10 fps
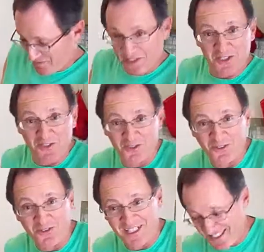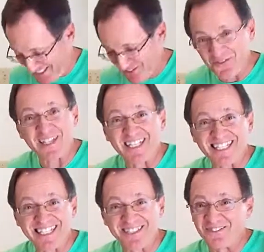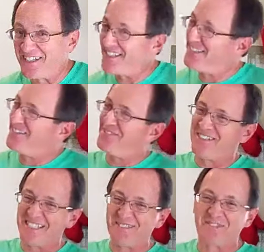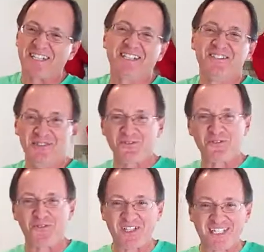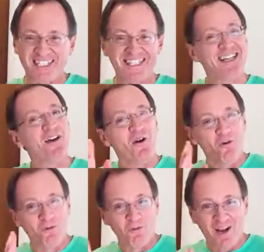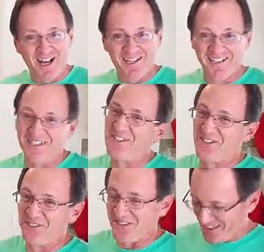Make sure I don't get your fingers in the way. You don't need to be cutting off your fingers while you're